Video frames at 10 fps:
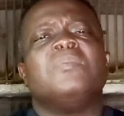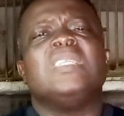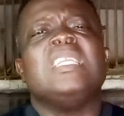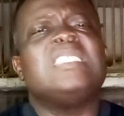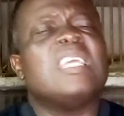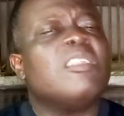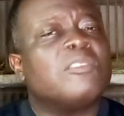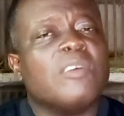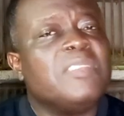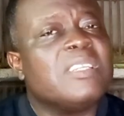eat a
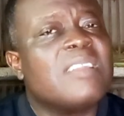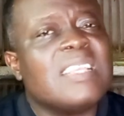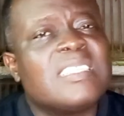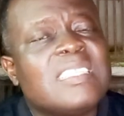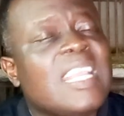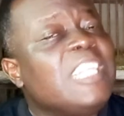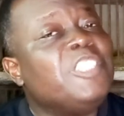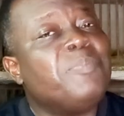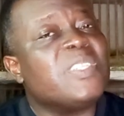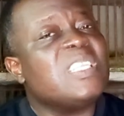lot of the grasses,
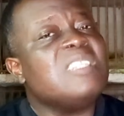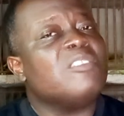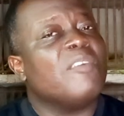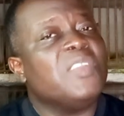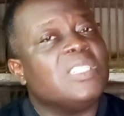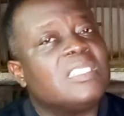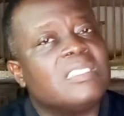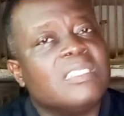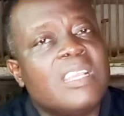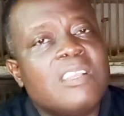80% of it.
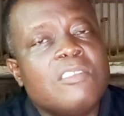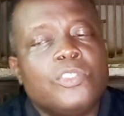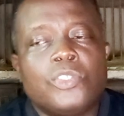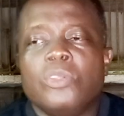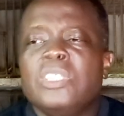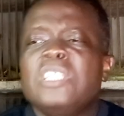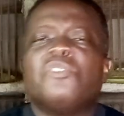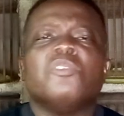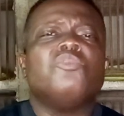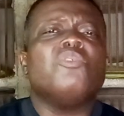So you need
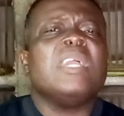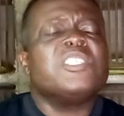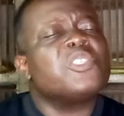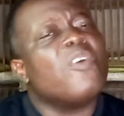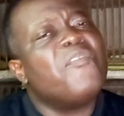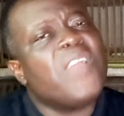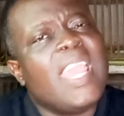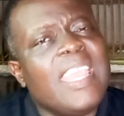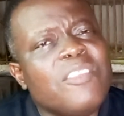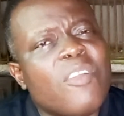to do a
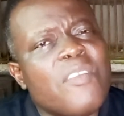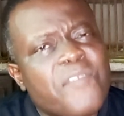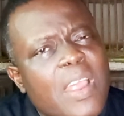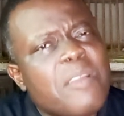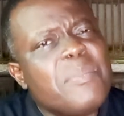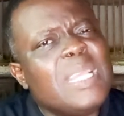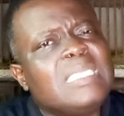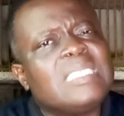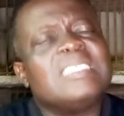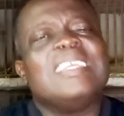survey in your
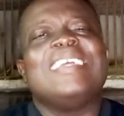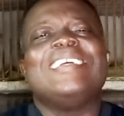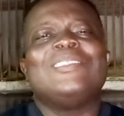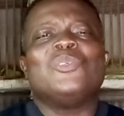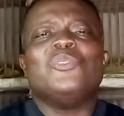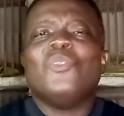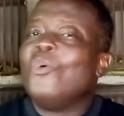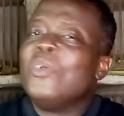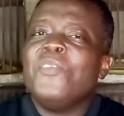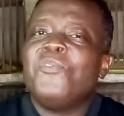environment to
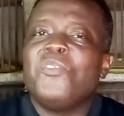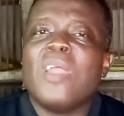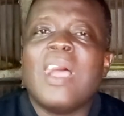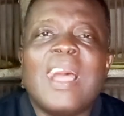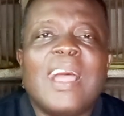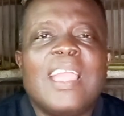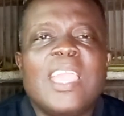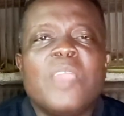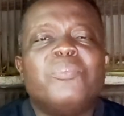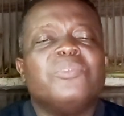know if you are
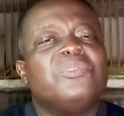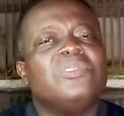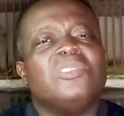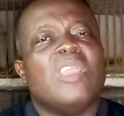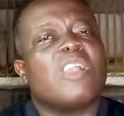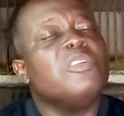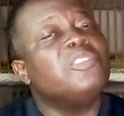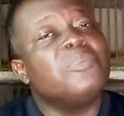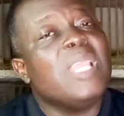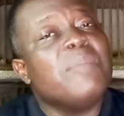going
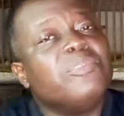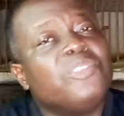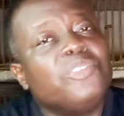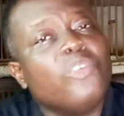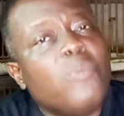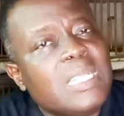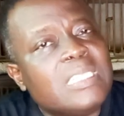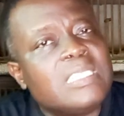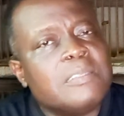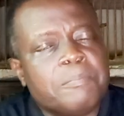to be able to do
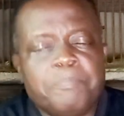it.